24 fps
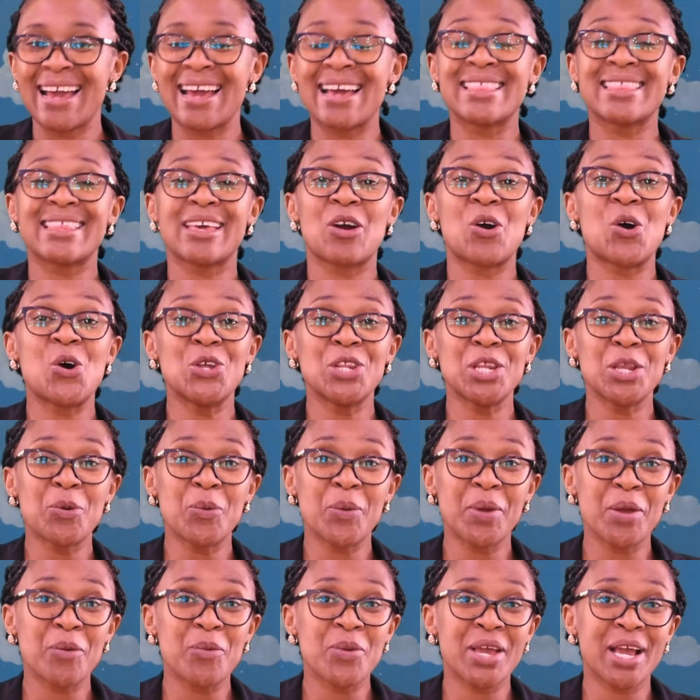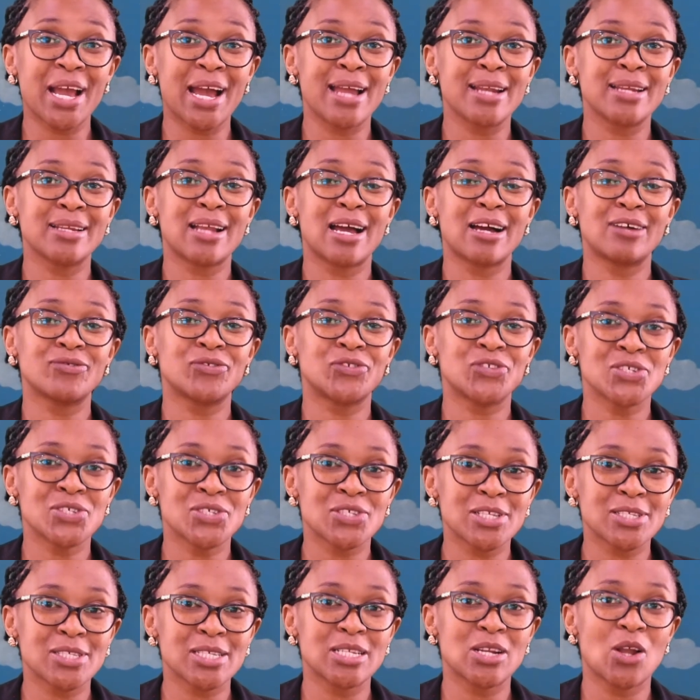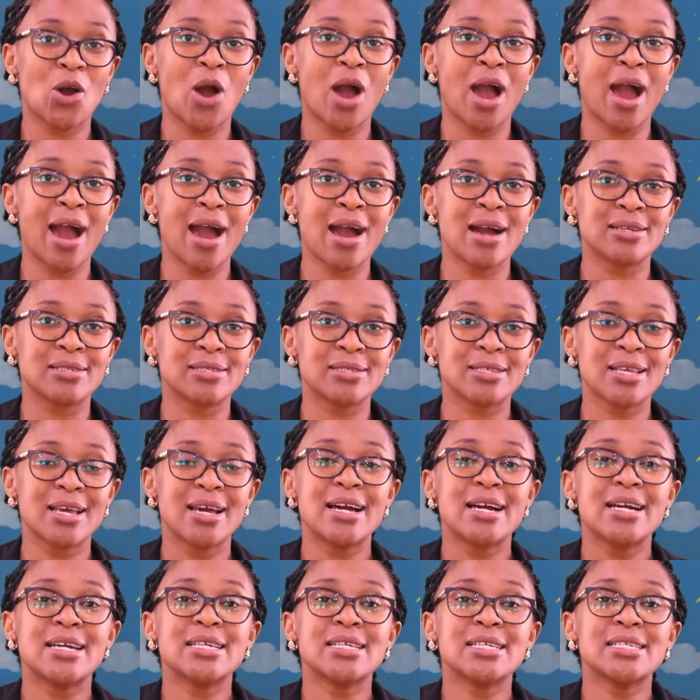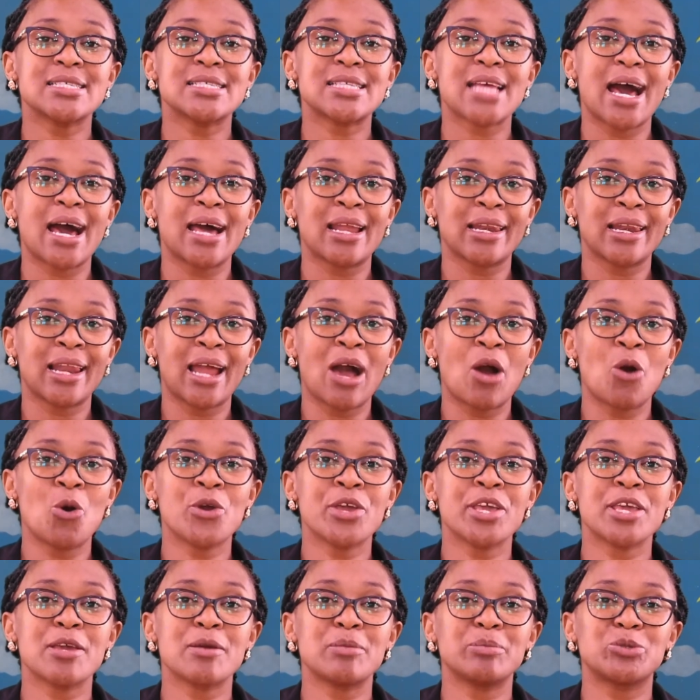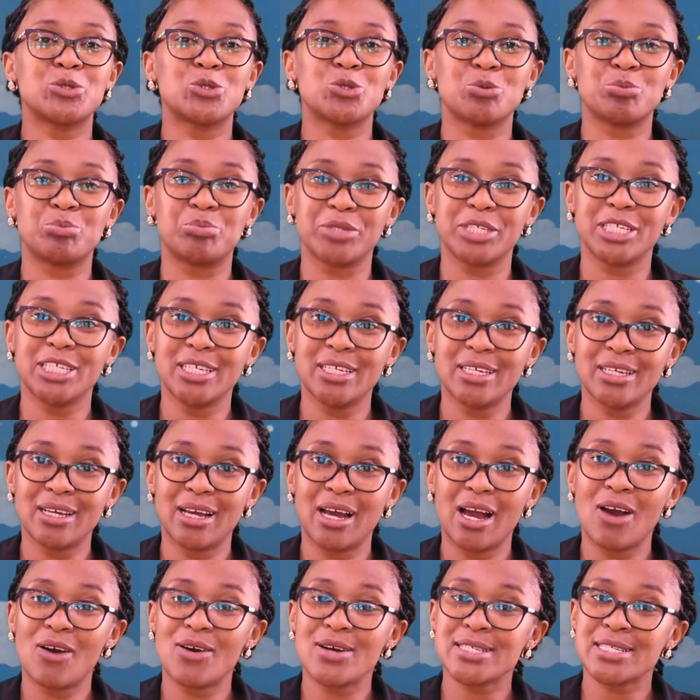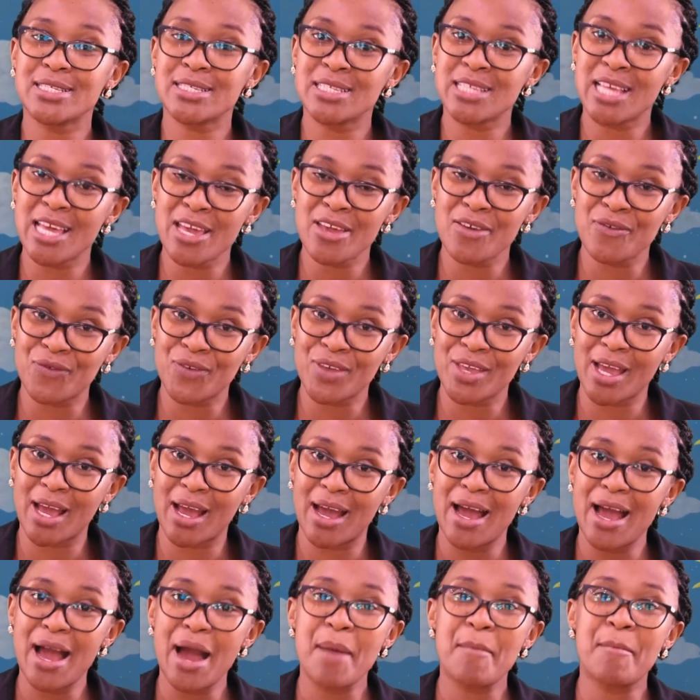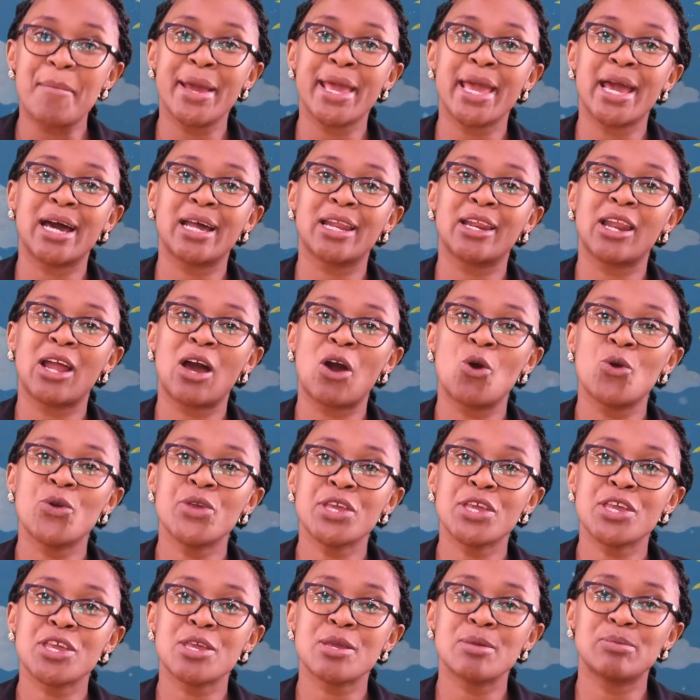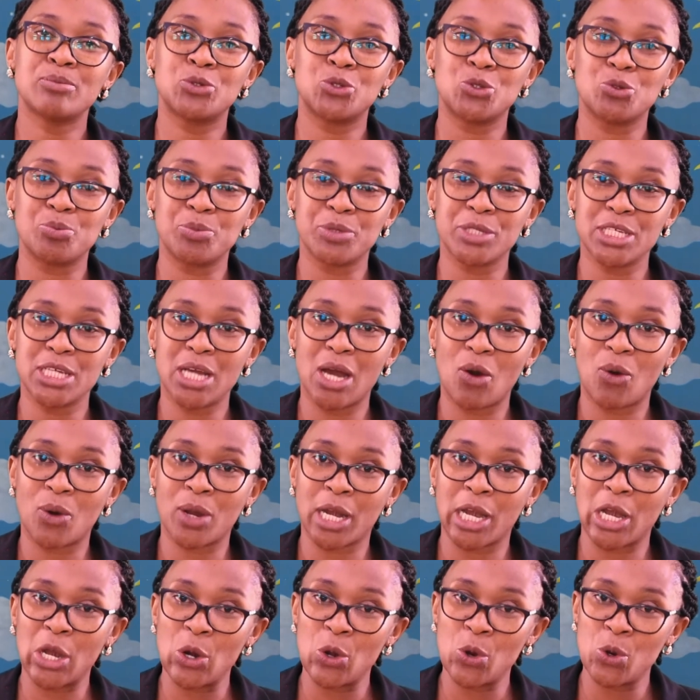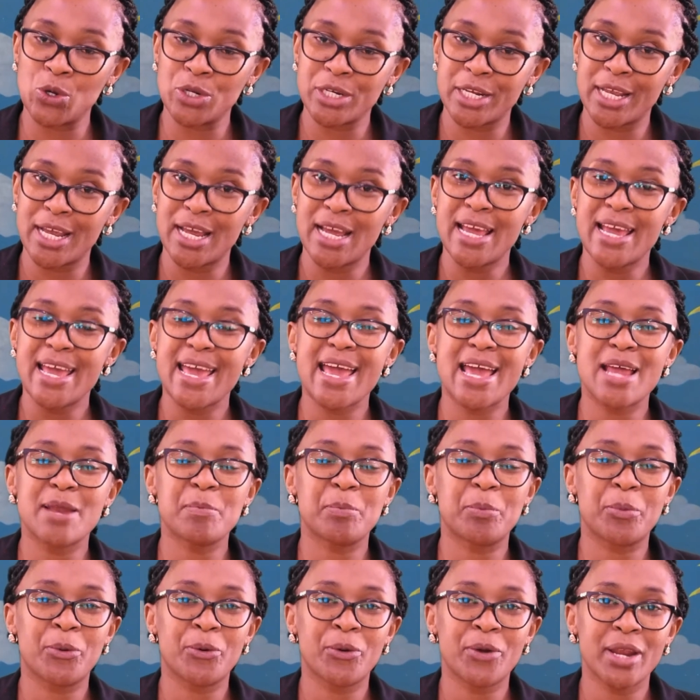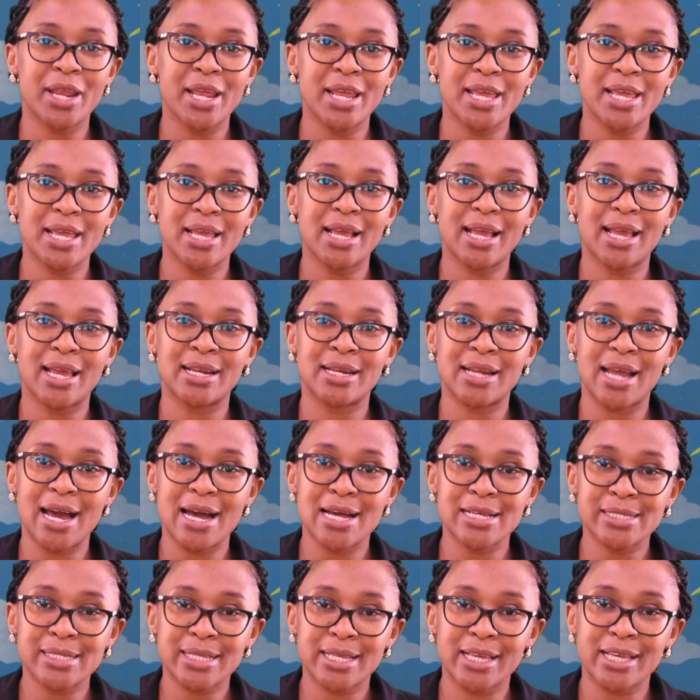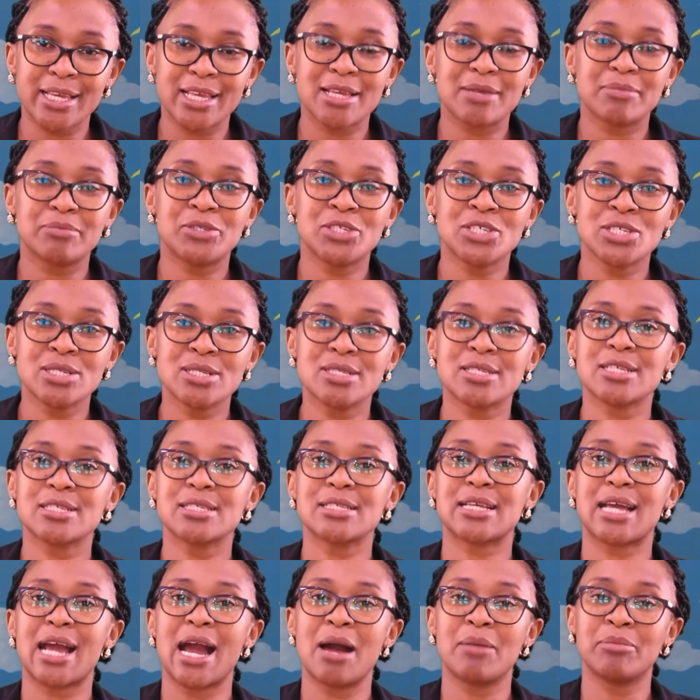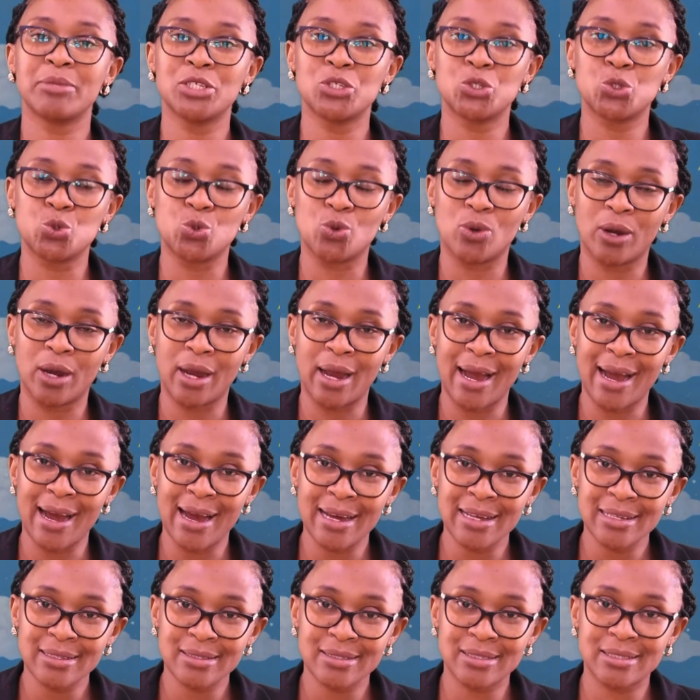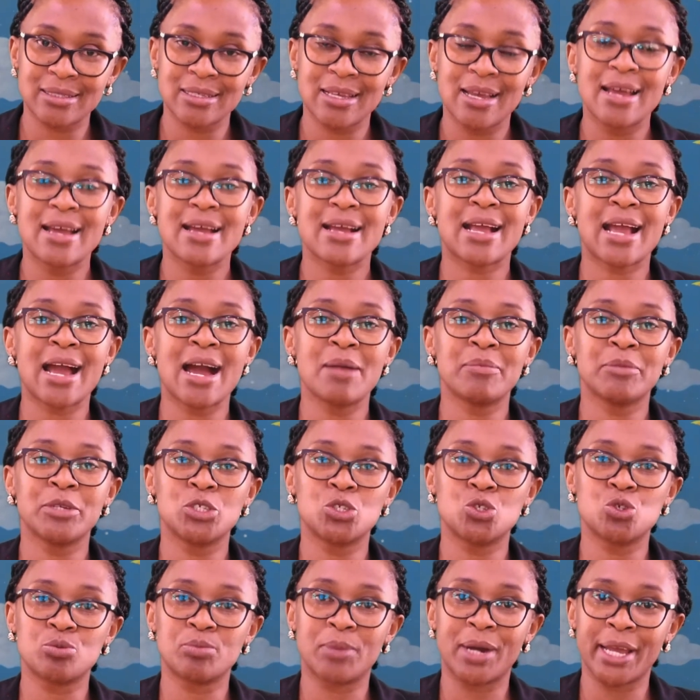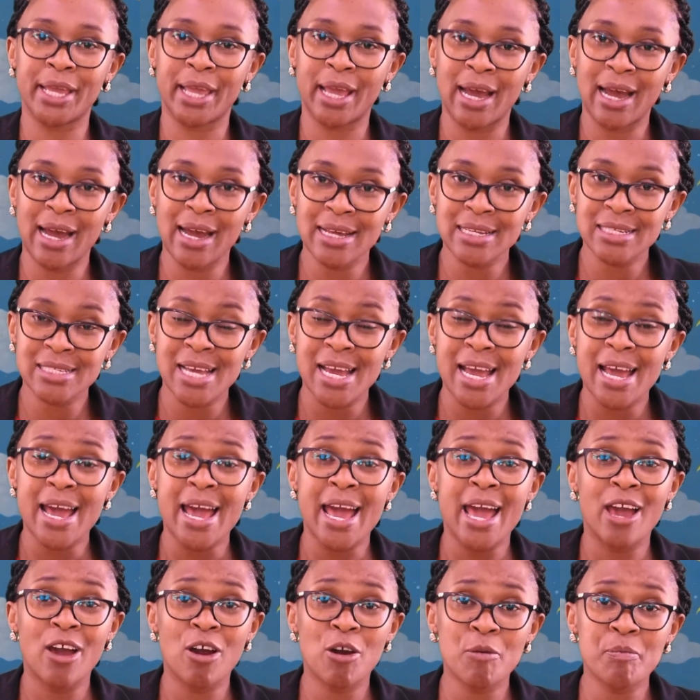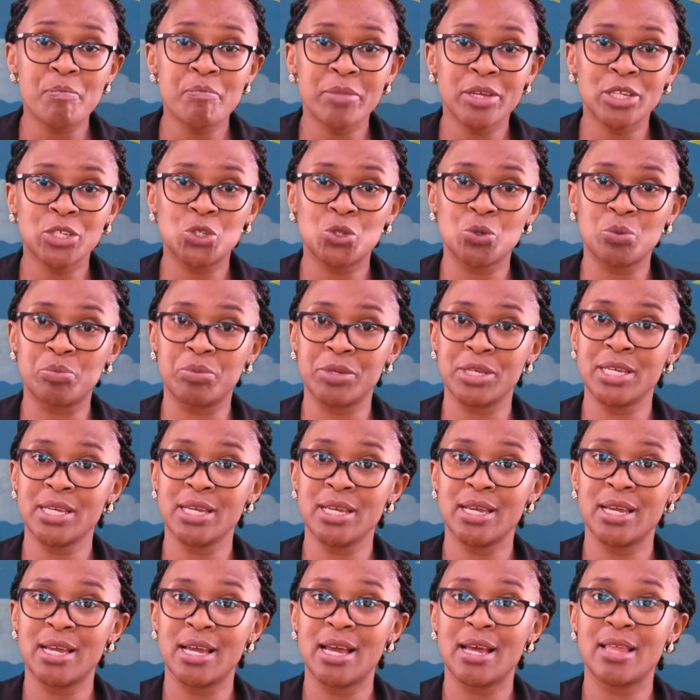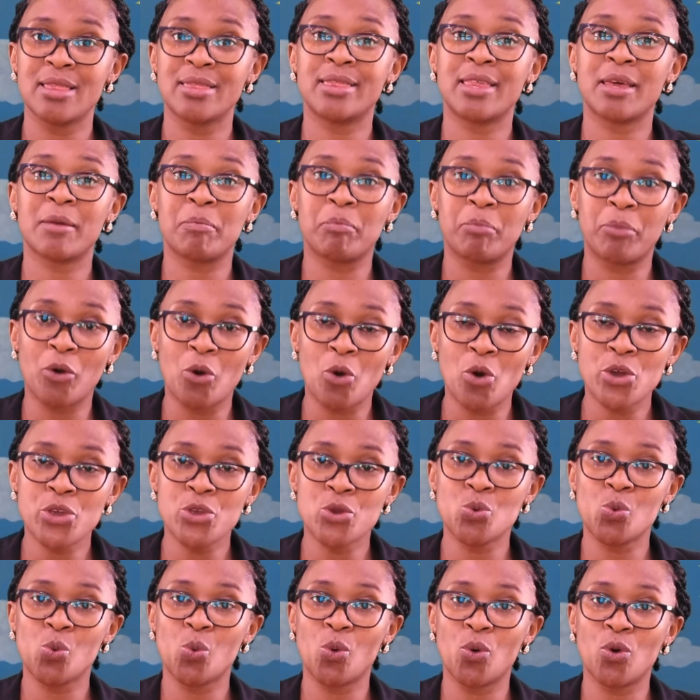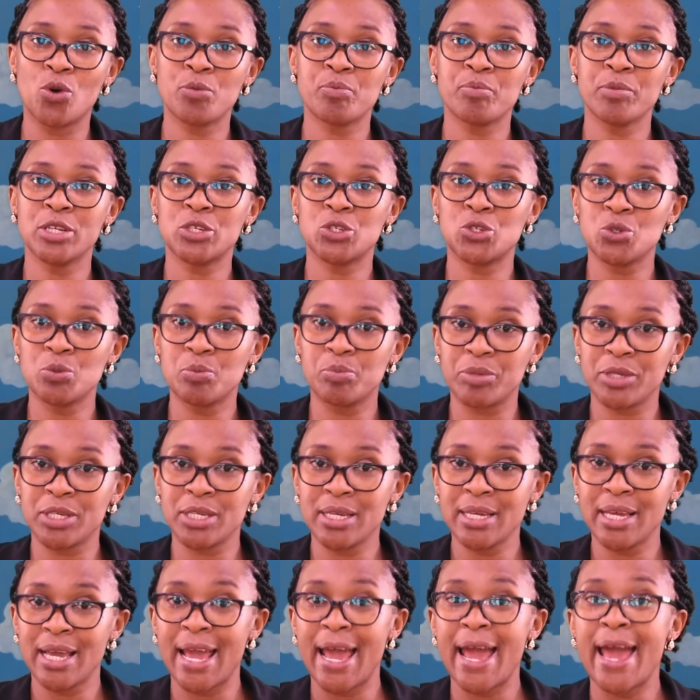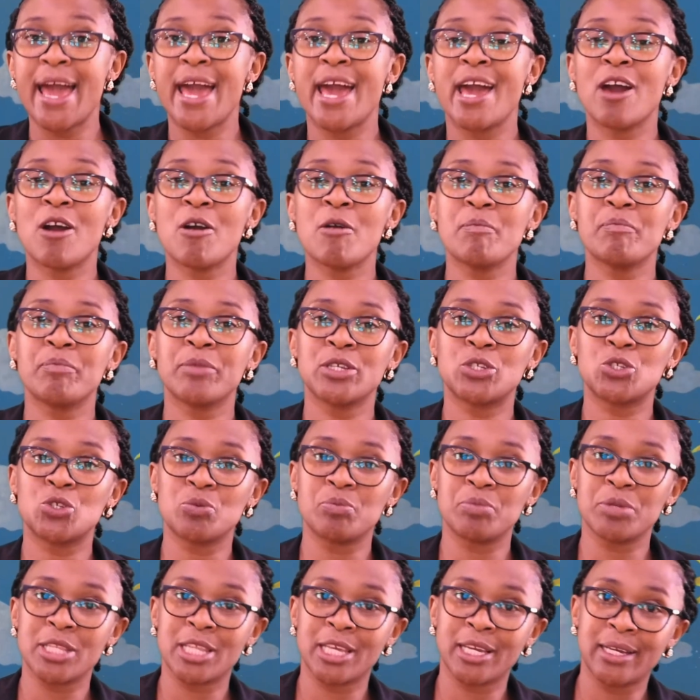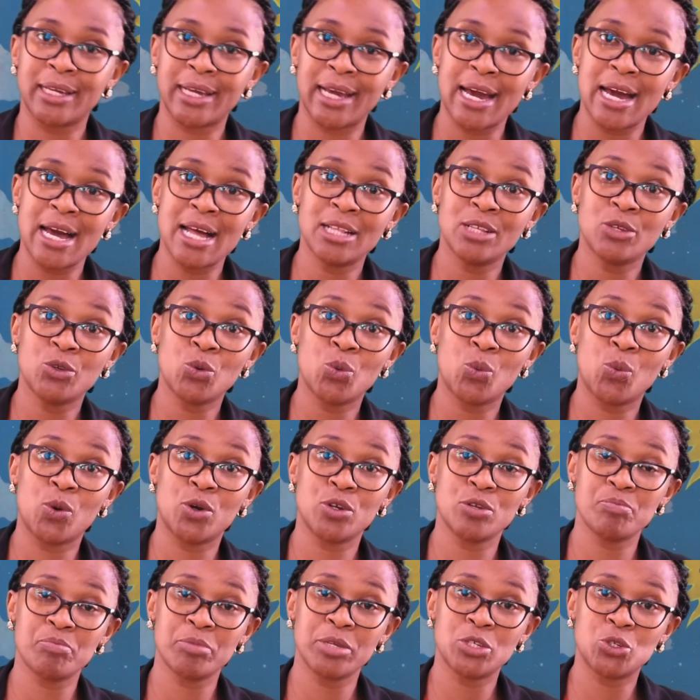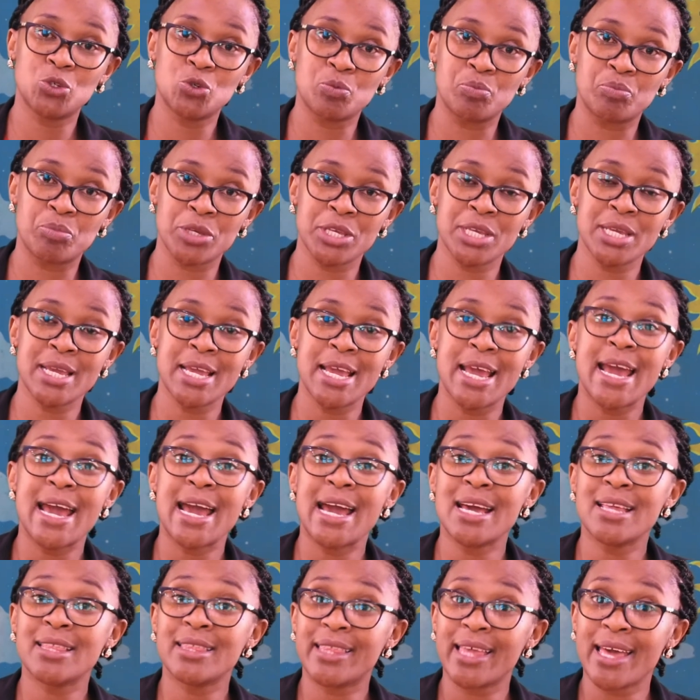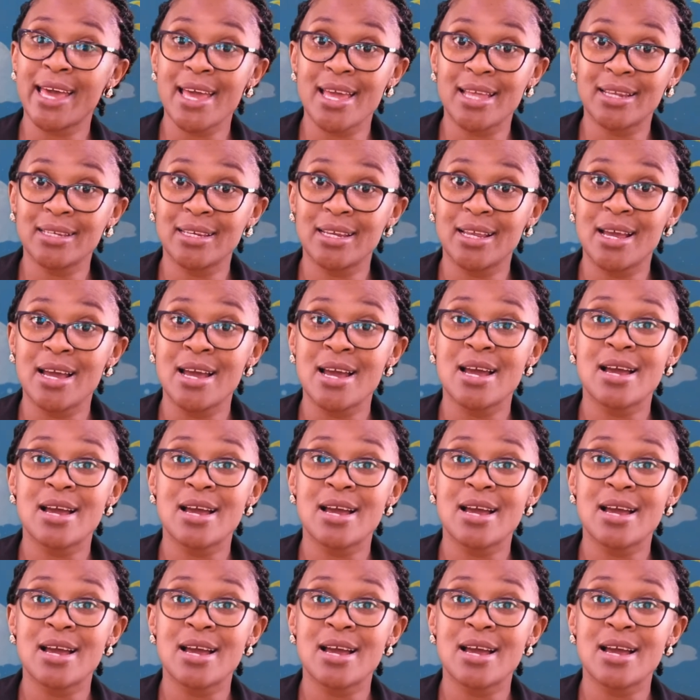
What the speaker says: And the only way we can have Jesus in our hearts is allow him to be our Savior, by allowing him to be our Lord, and praying and asking him, "Jesus, come into our hearts, come into my heart, help me to be the boy you want me to be, help me to be the girl you want me to be." And then